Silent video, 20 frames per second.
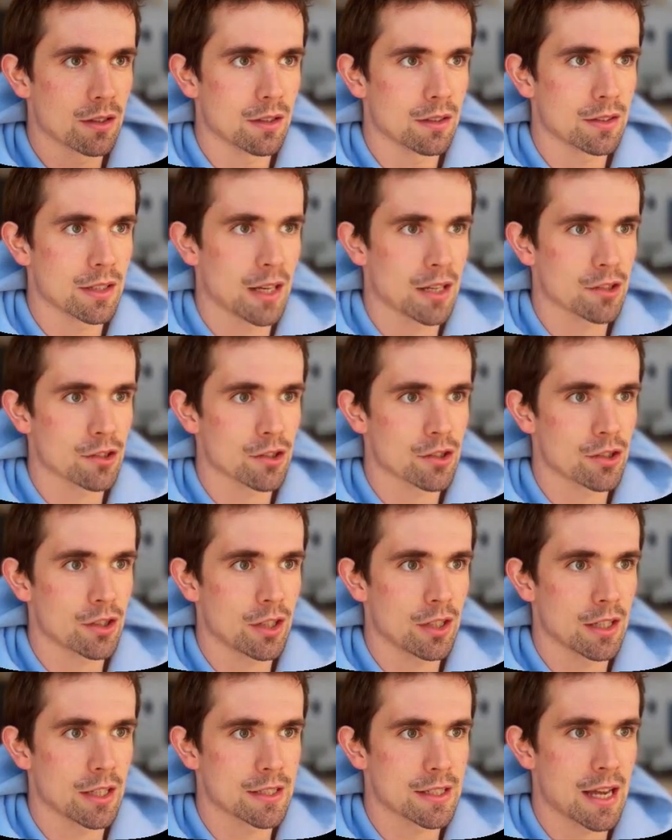Dennis looks
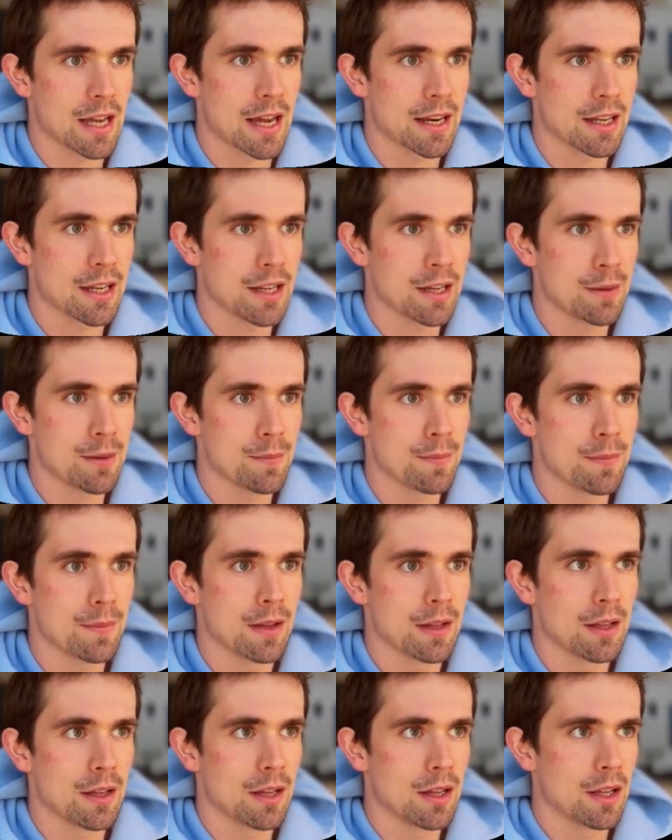good. Let's add him.
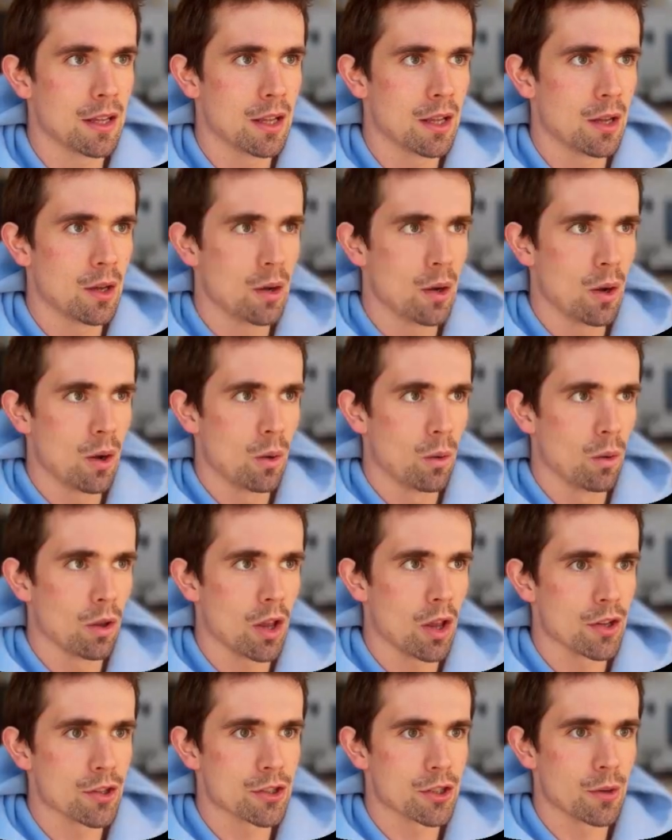
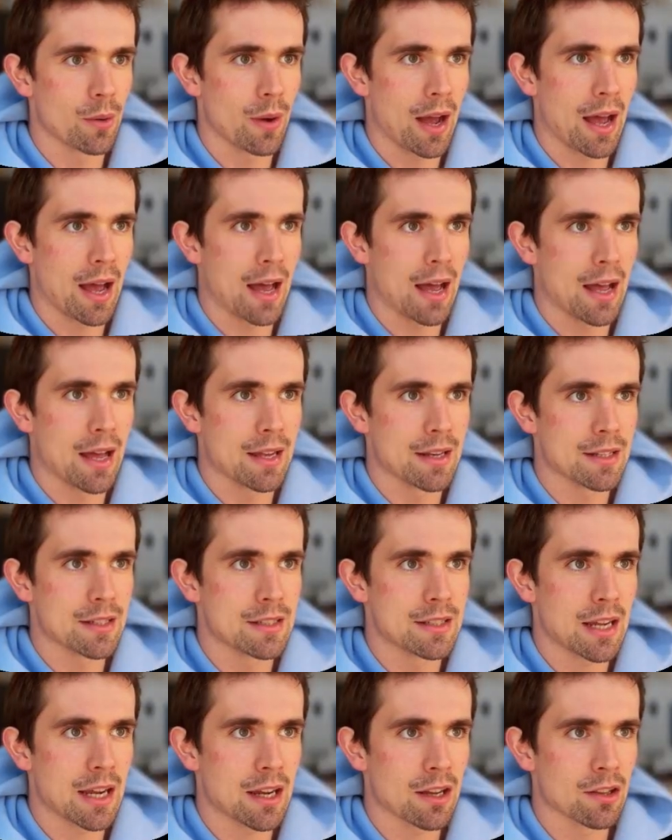We'll also add
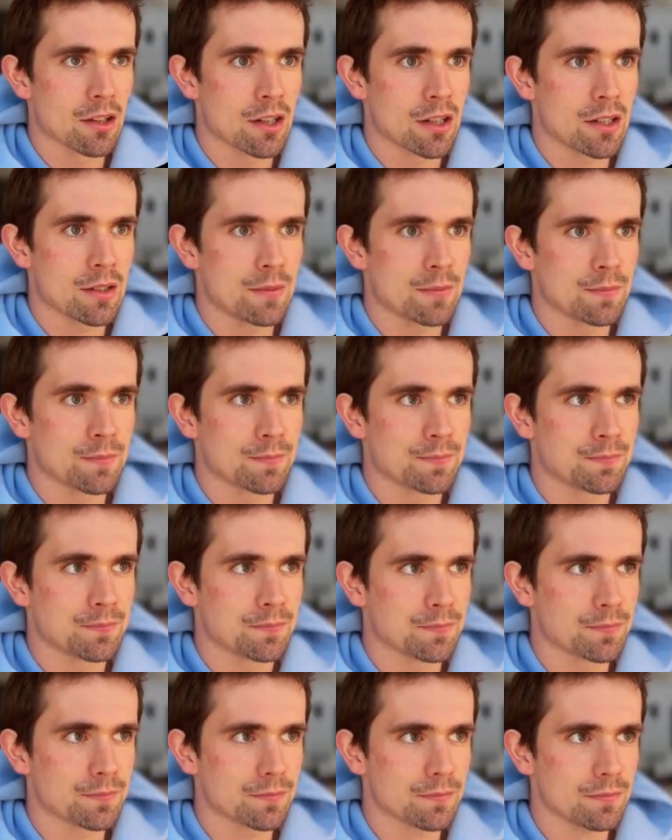Taylor.
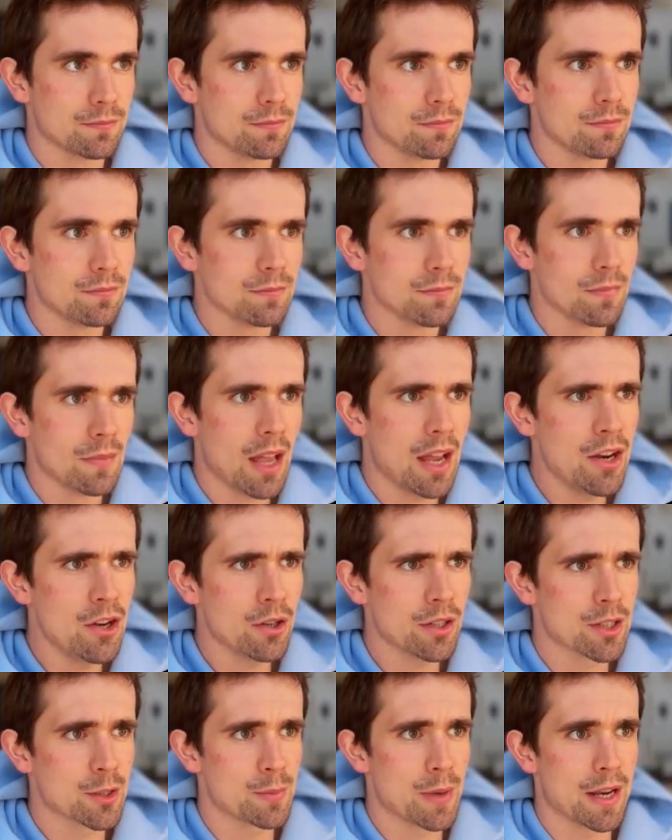And you
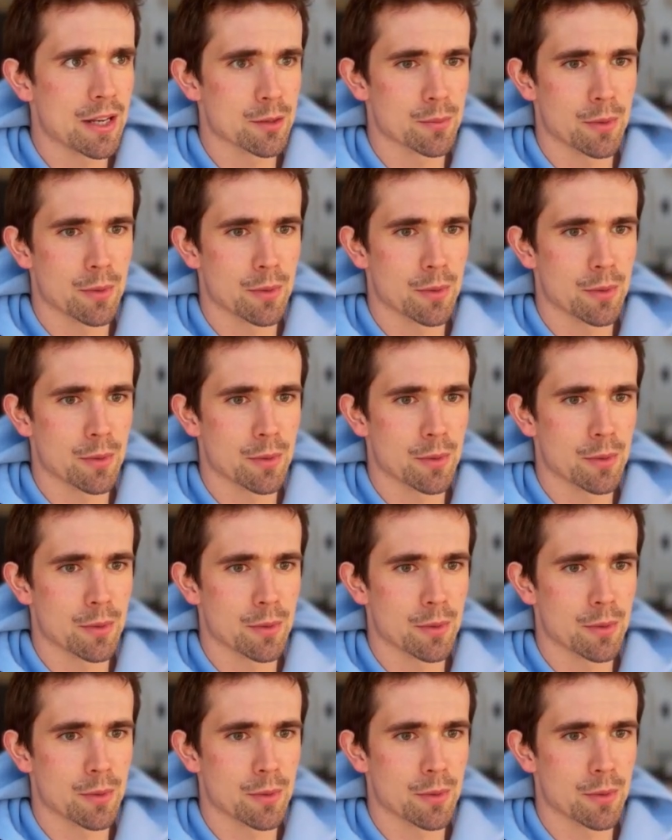can spend as